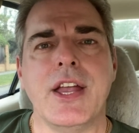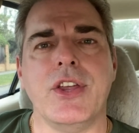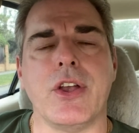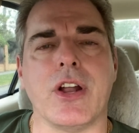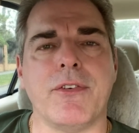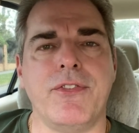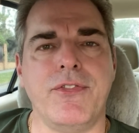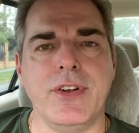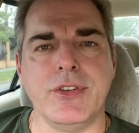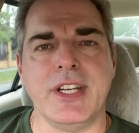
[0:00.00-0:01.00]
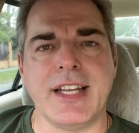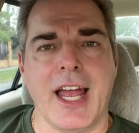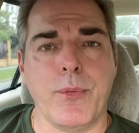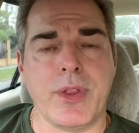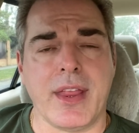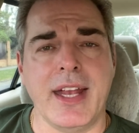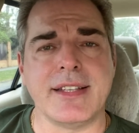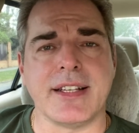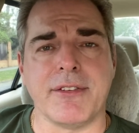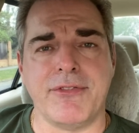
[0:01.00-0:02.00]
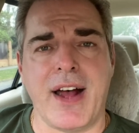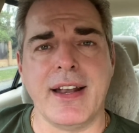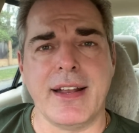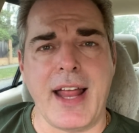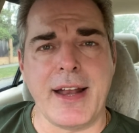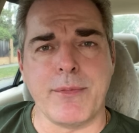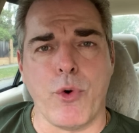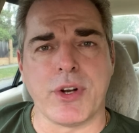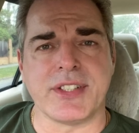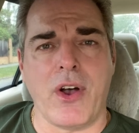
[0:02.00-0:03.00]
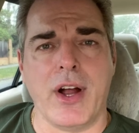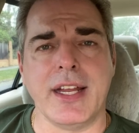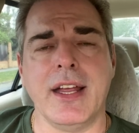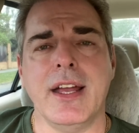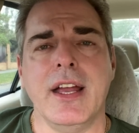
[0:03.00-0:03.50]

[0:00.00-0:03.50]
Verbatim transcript: You're going to fill your day with things that are fun and more exciting.